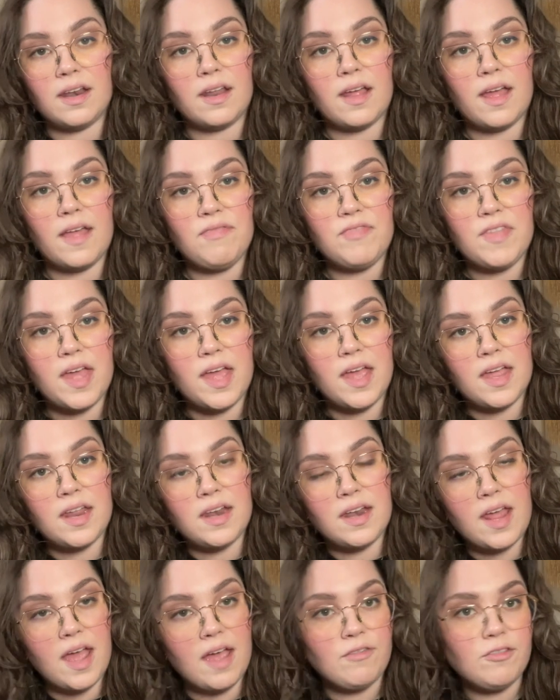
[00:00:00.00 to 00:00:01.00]
and
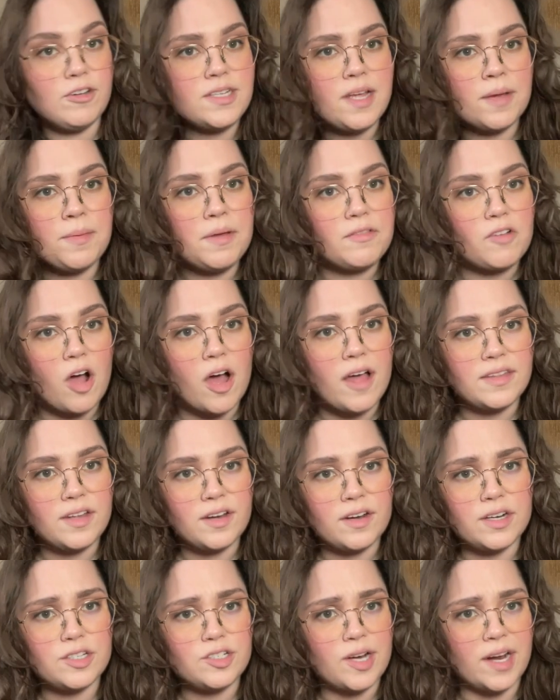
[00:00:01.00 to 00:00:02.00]
then every time I've gone there
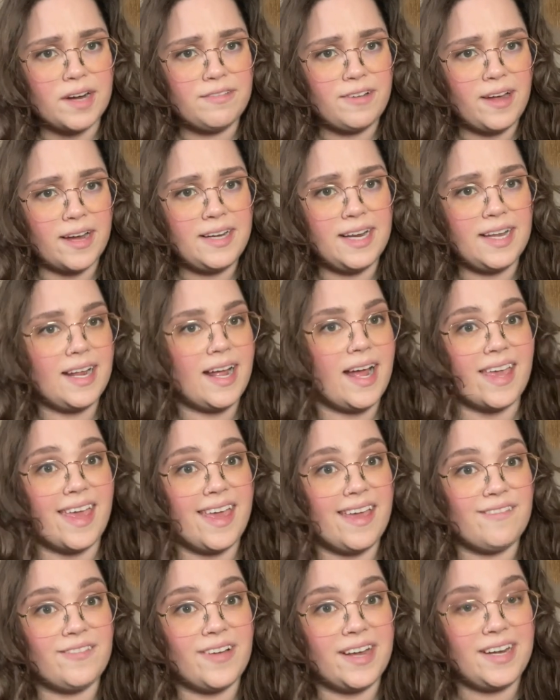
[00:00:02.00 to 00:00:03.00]
to try to find it, I
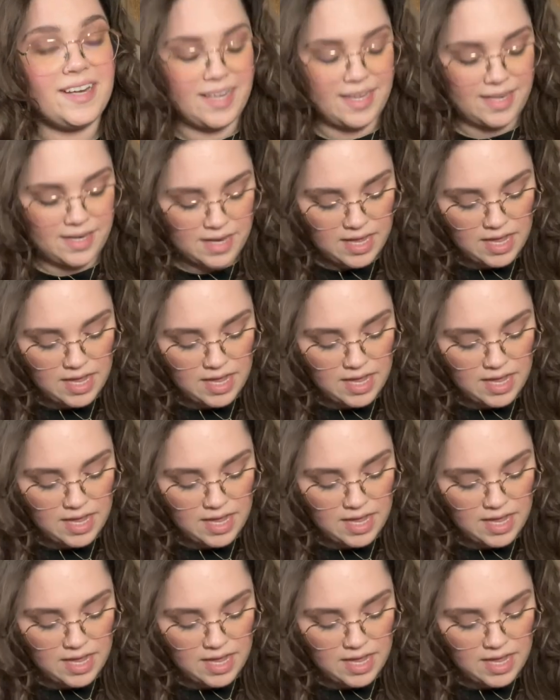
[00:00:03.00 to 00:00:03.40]
can't find it.